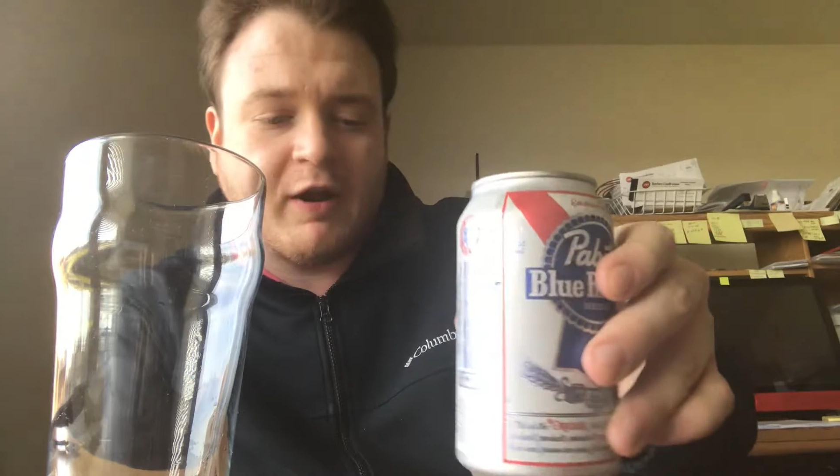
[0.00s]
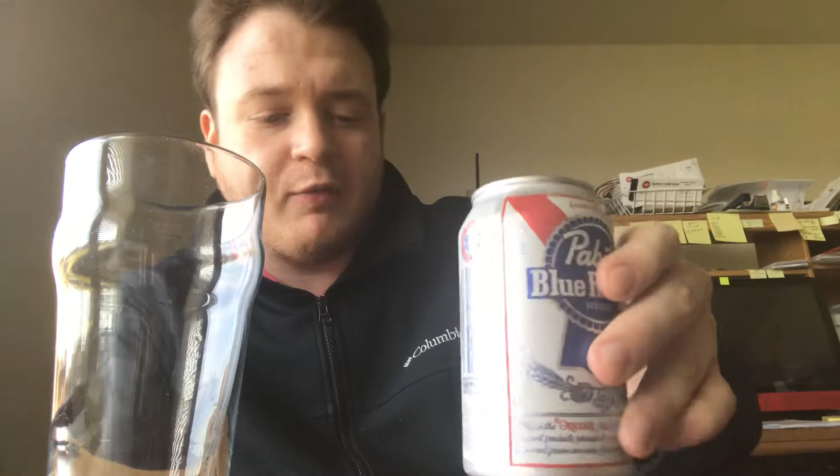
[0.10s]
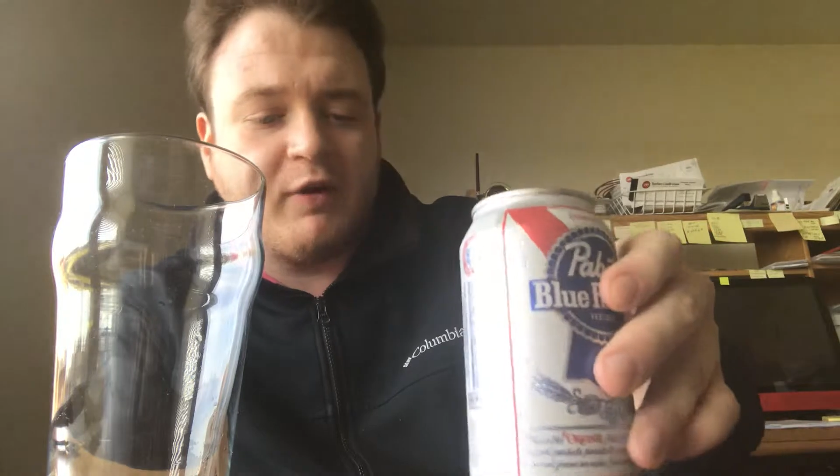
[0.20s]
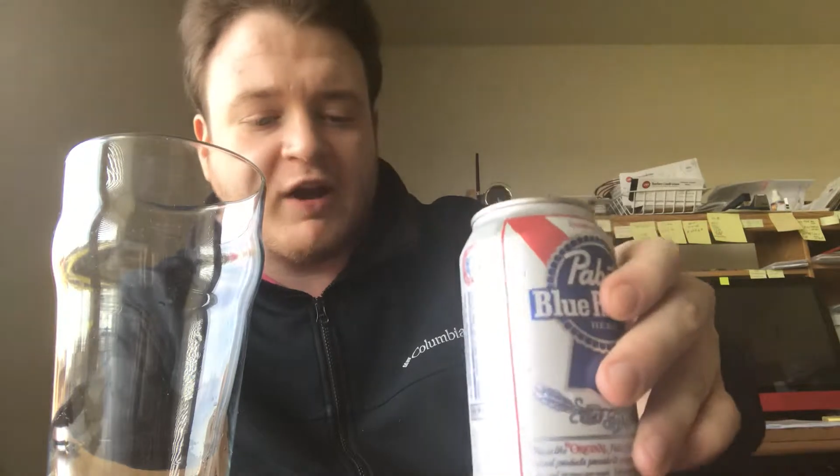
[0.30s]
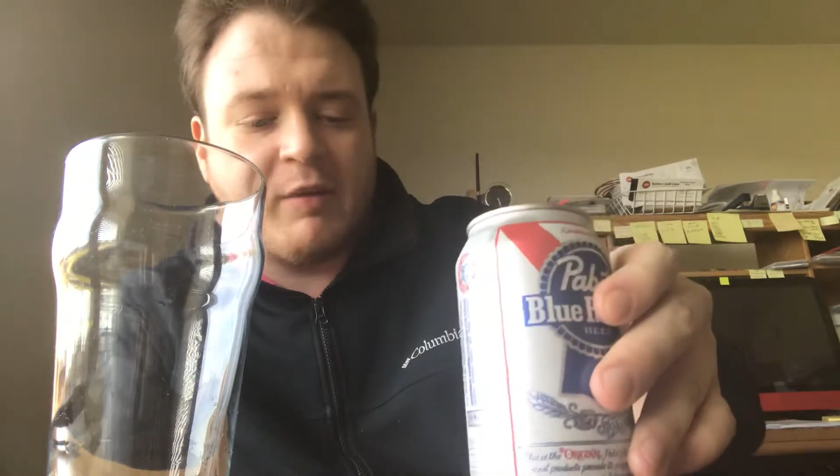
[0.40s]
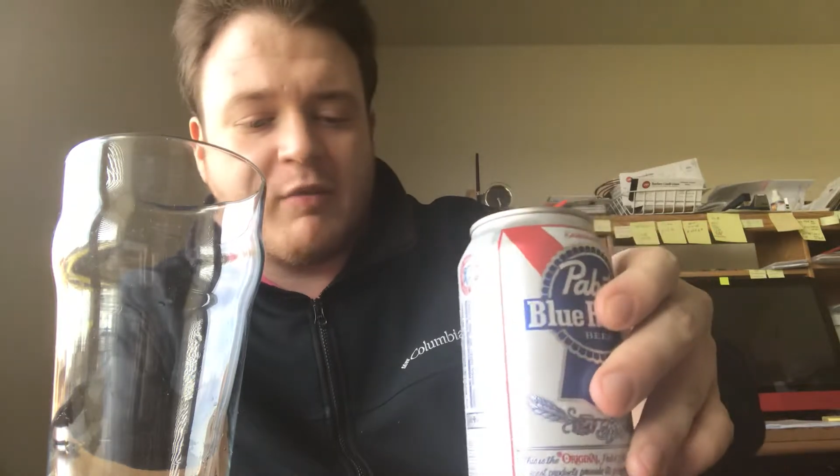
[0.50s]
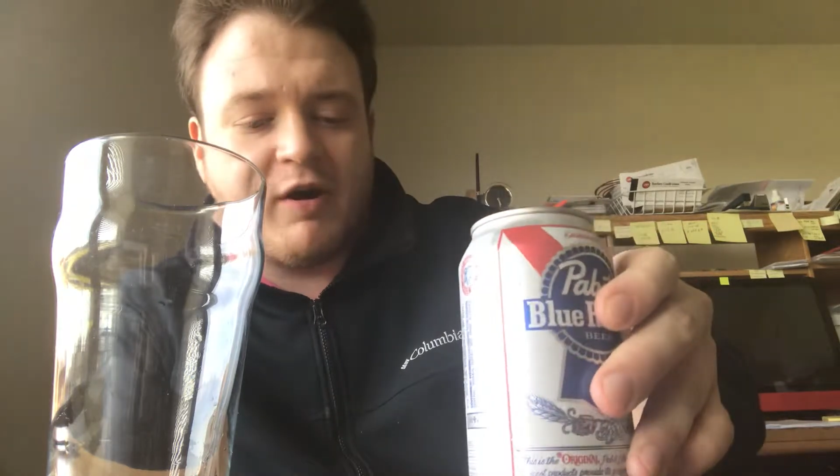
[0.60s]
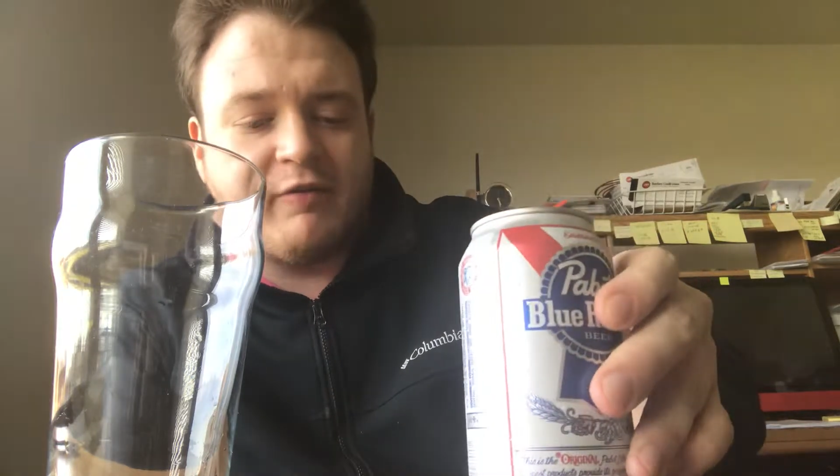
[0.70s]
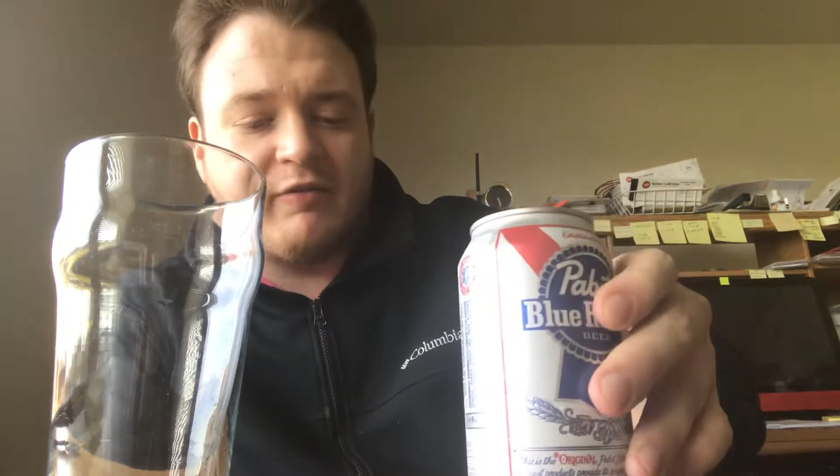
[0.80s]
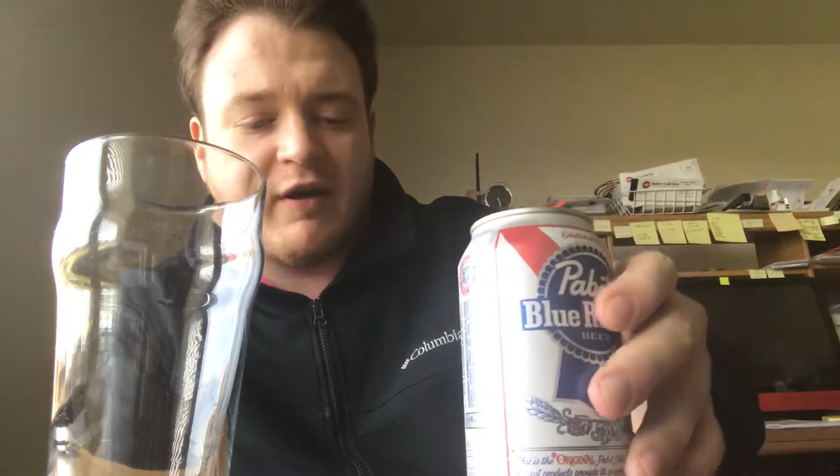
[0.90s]
I don't want to come
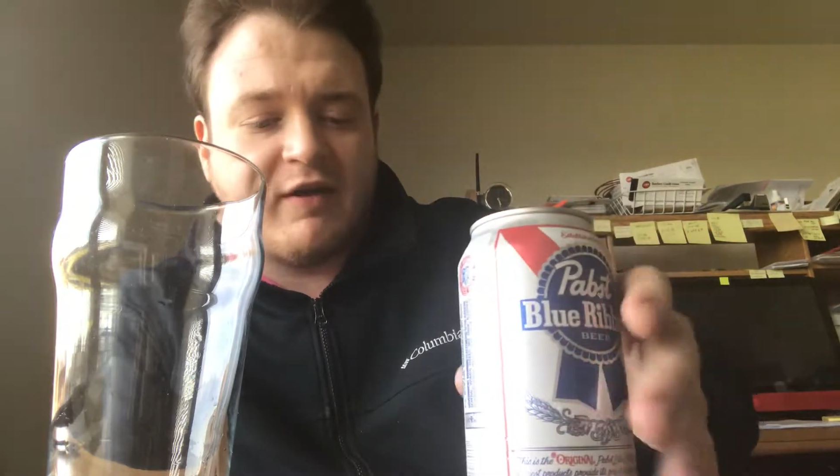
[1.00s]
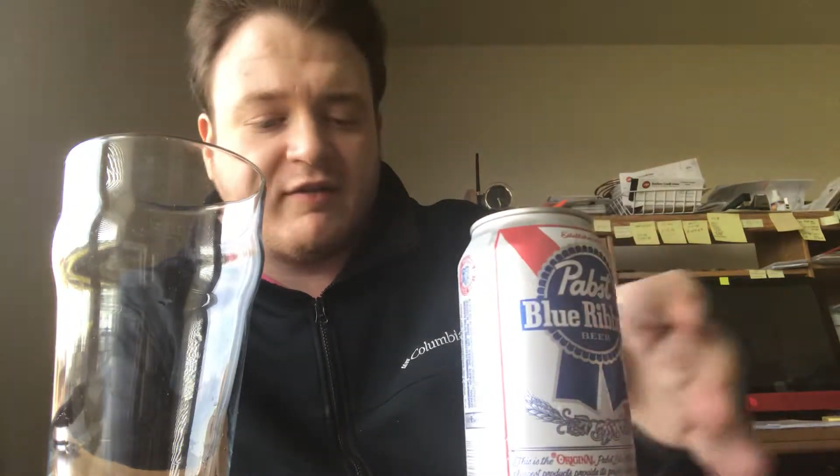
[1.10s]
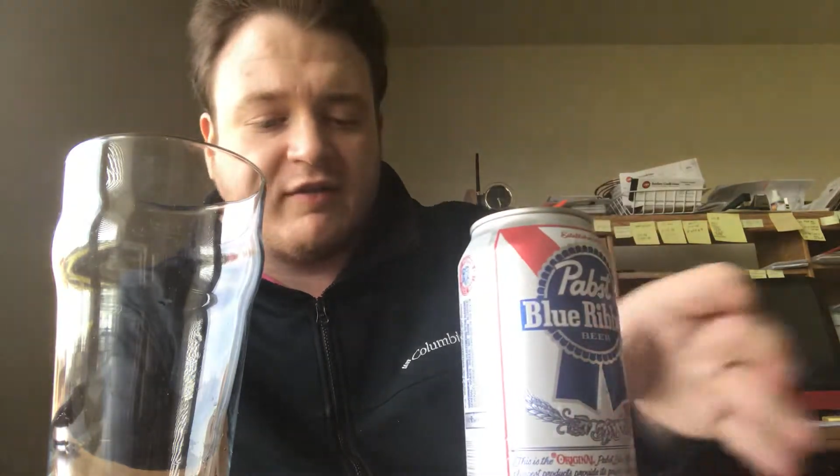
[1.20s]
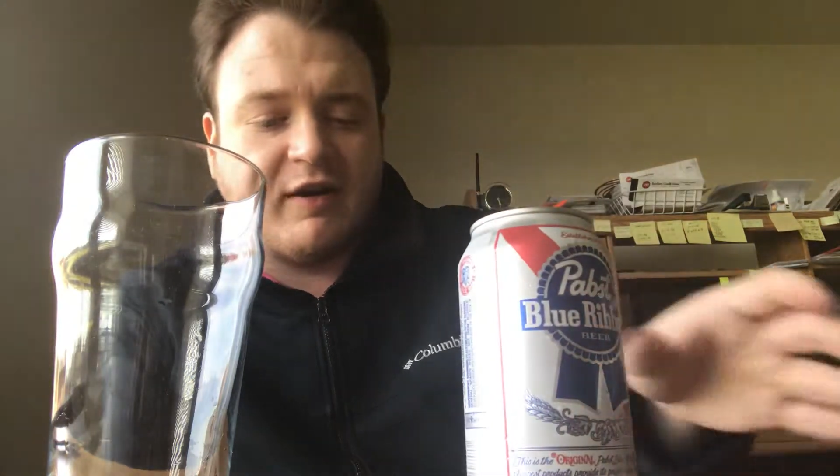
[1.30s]
off as